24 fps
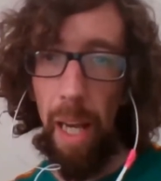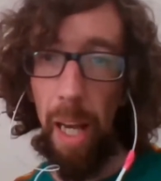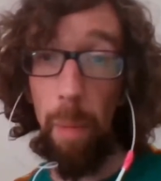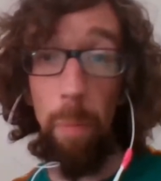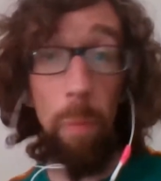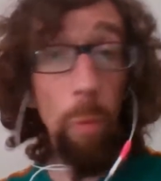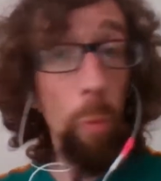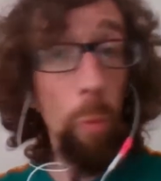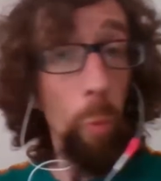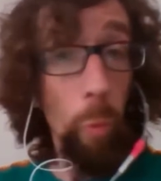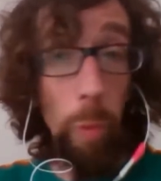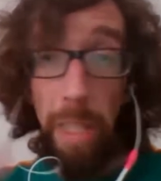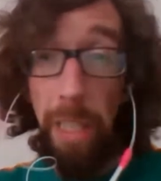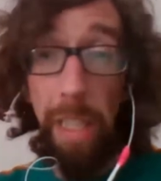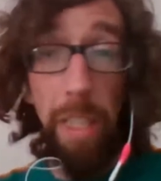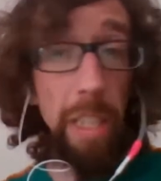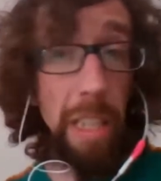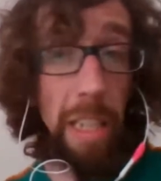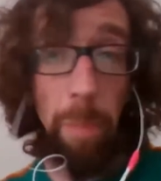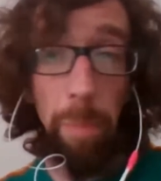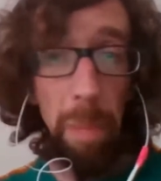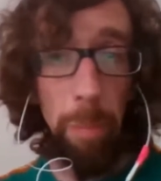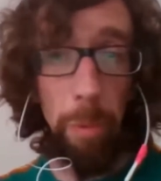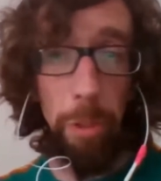We
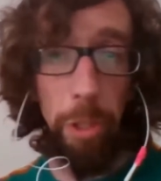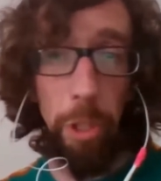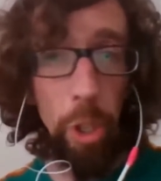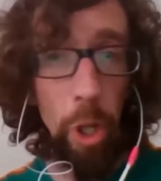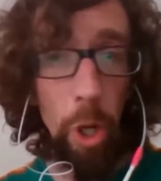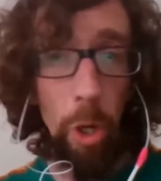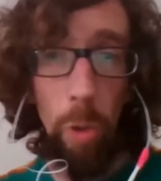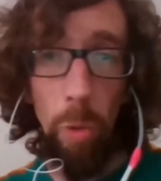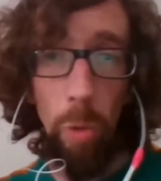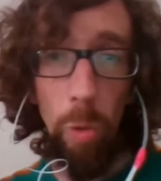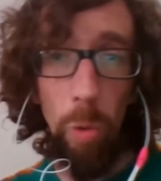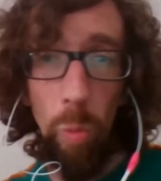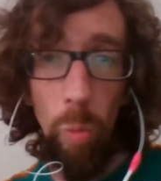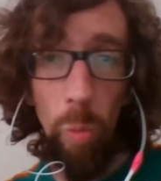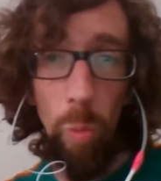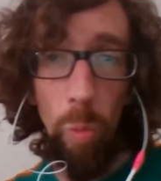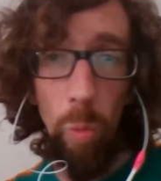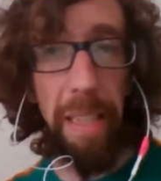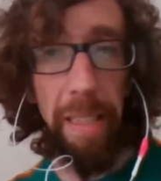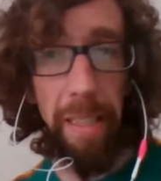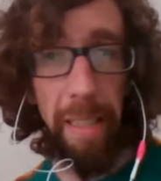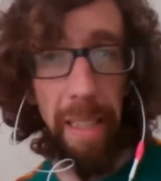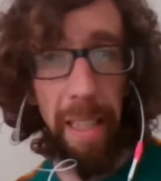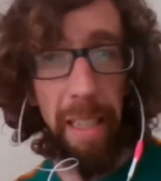need people to know what
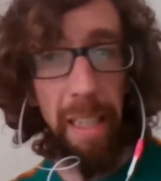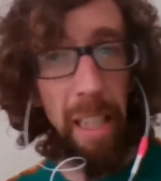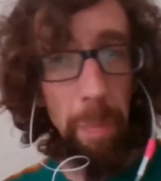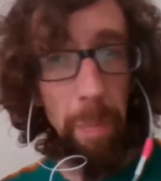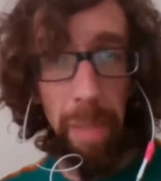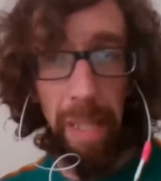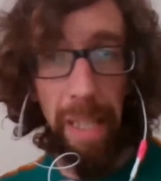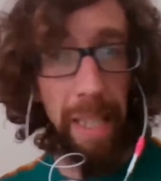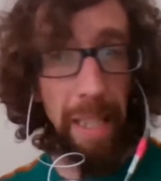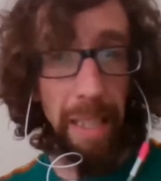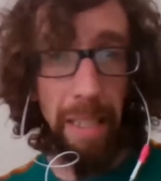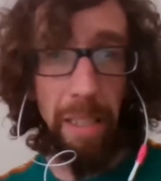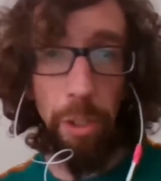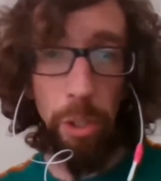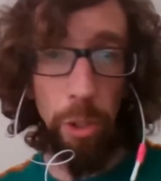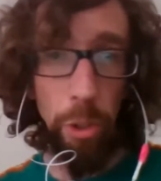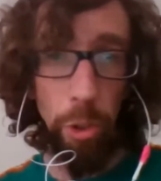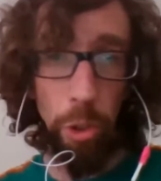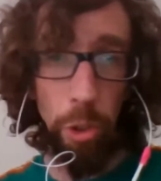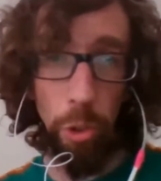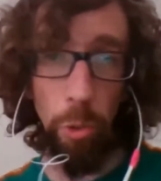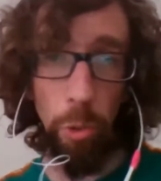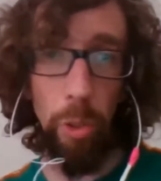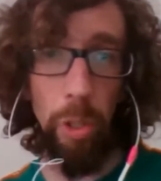basic income is.
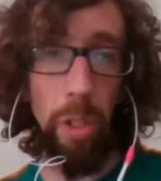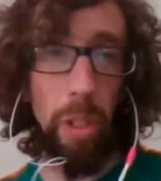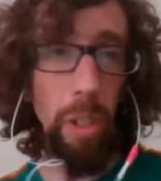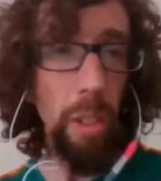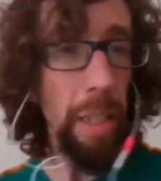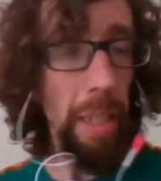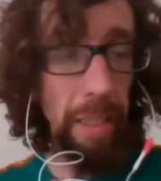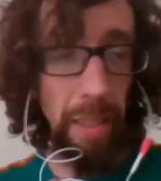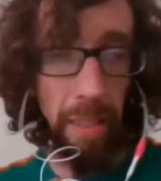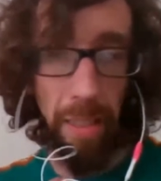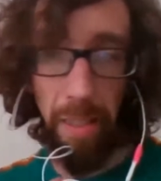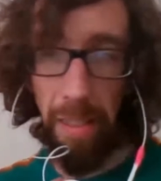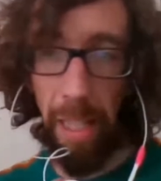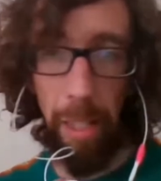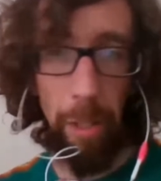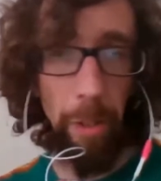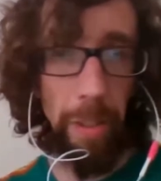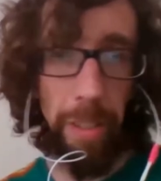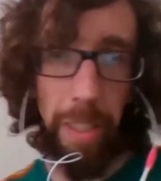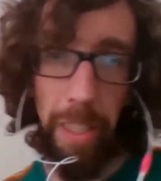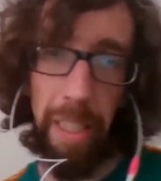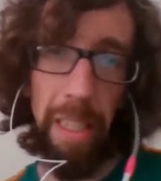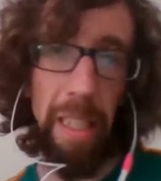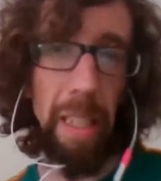Sure, it's
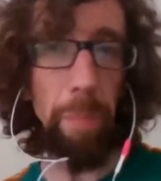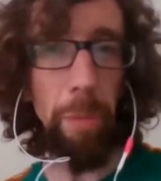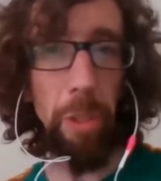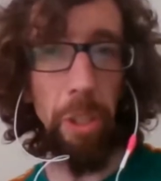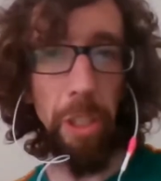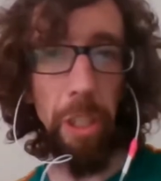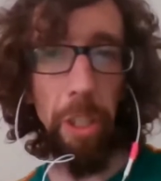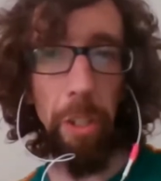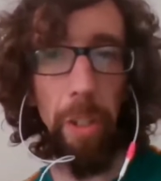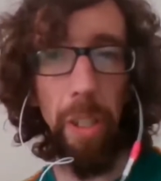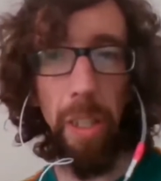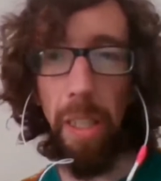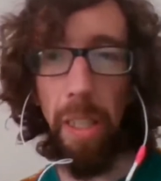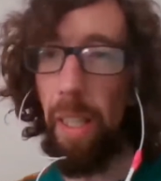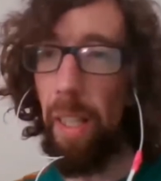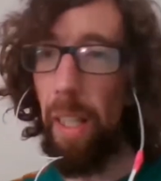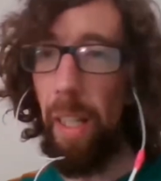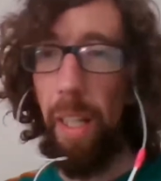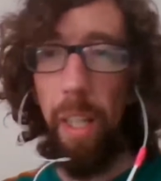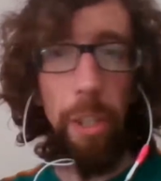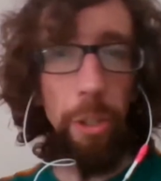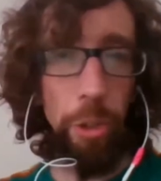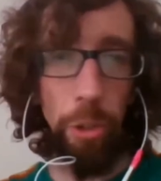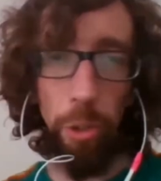guaranteed income security.
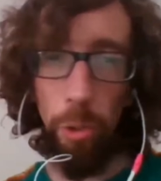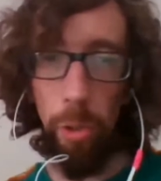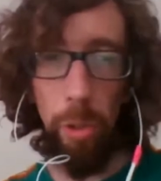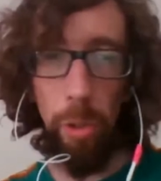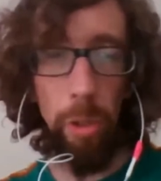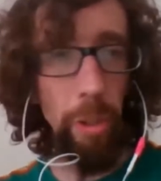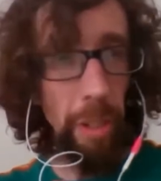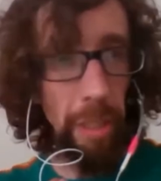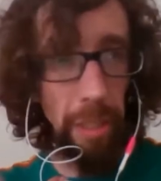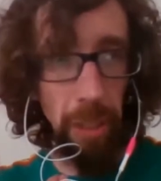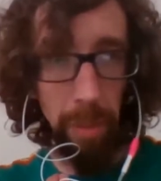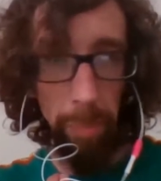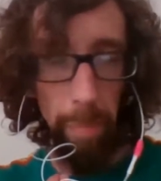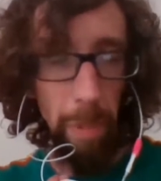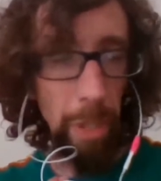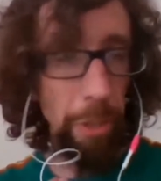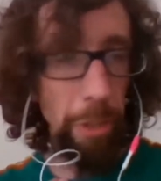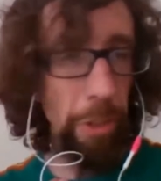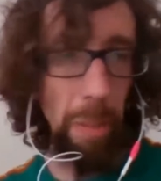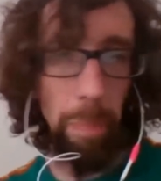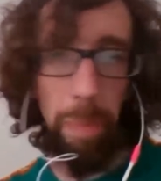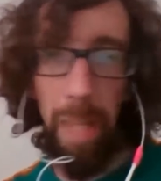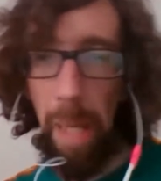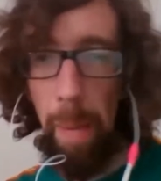Sure, it's
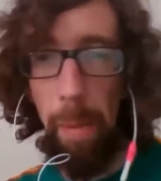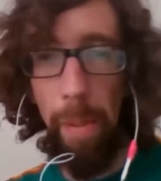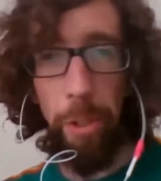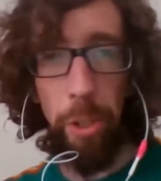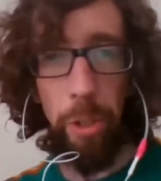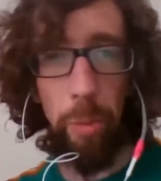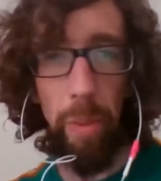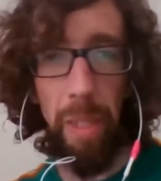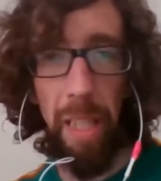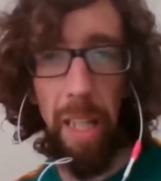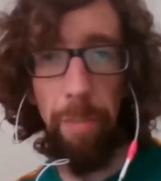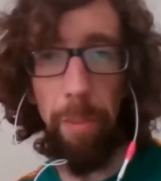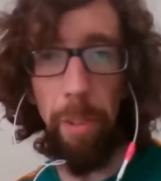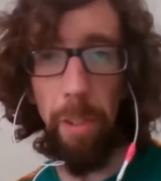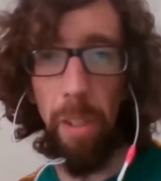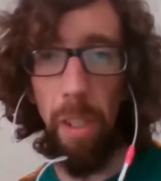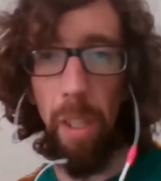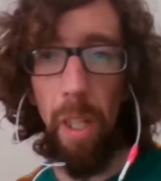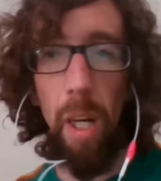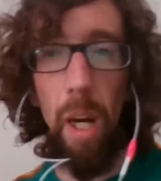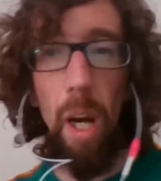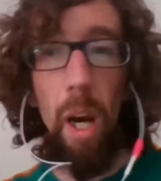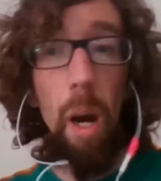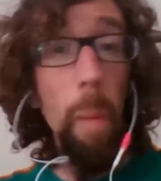monthly payments or whatever.
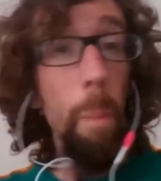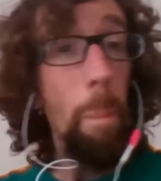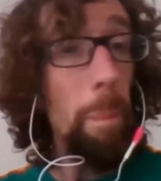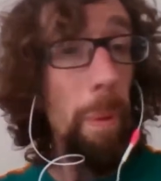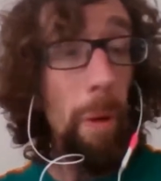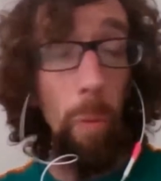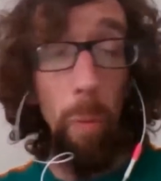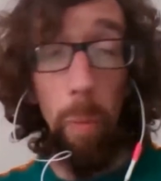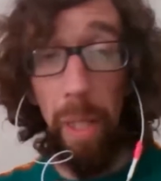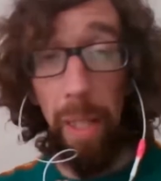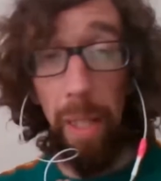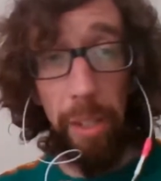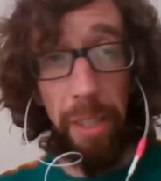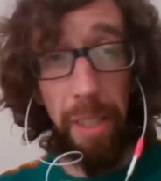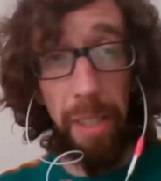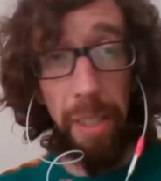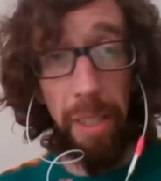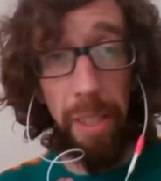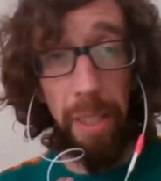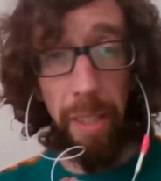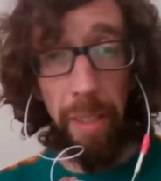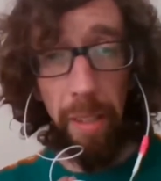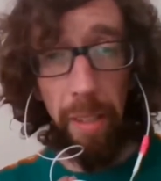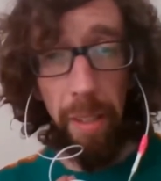But what else
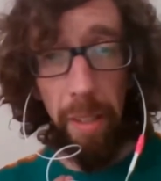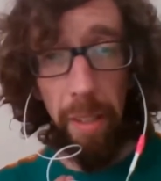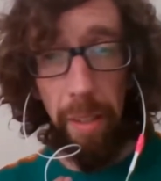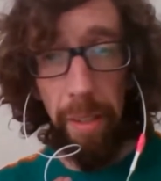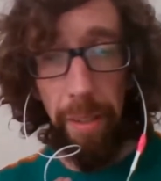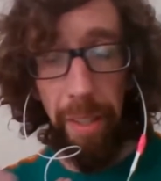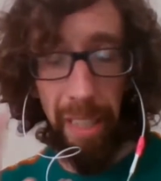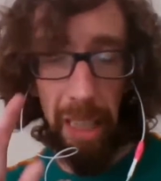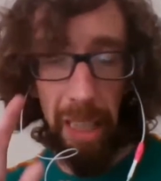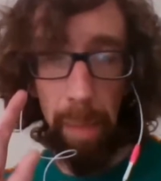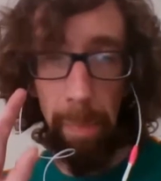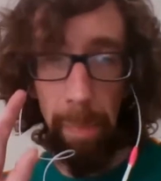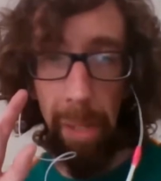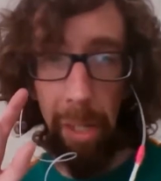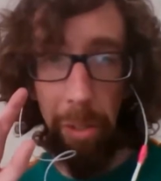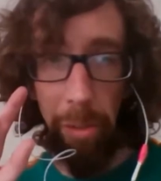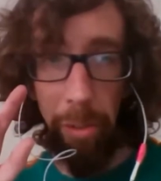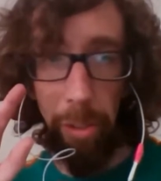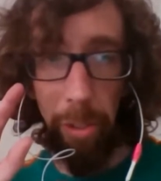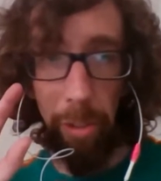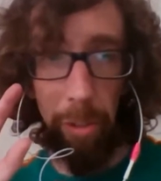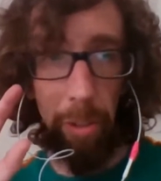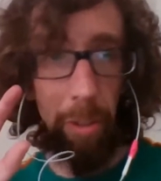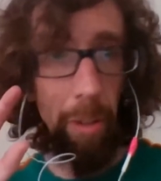is it? Think about
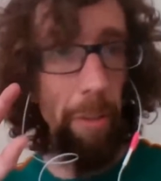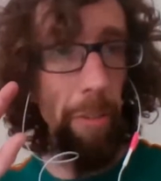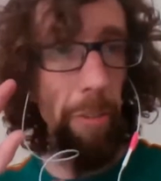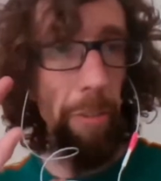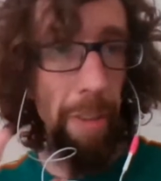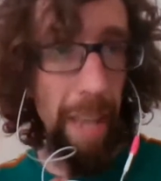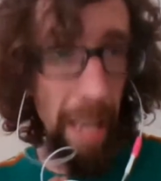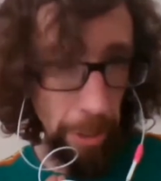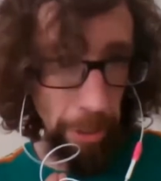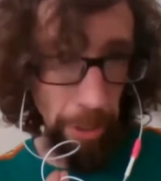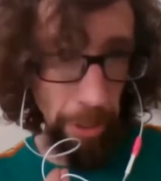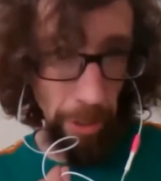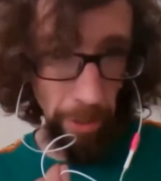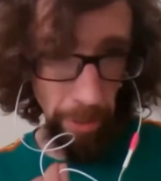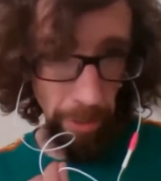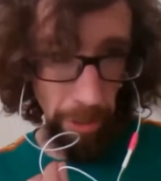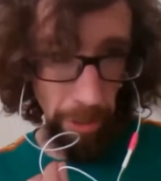your values.